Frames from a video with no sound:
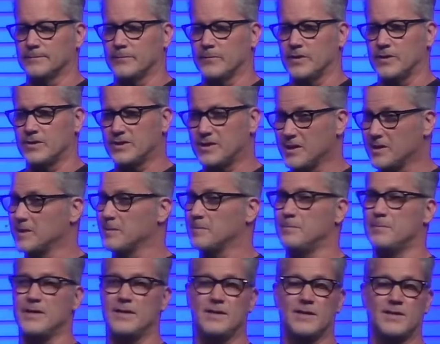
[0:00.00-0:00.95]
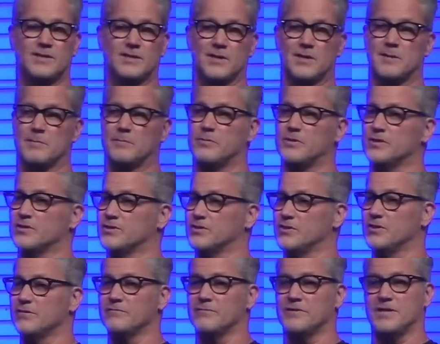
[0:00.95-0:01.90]
He's going to he's going to
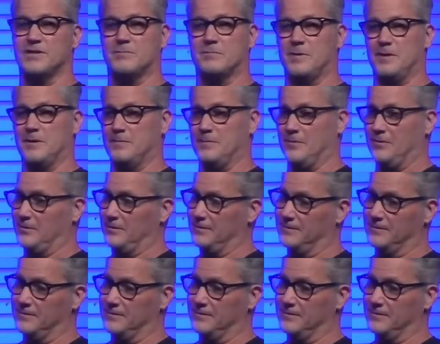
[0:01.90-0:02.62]
preserve these people.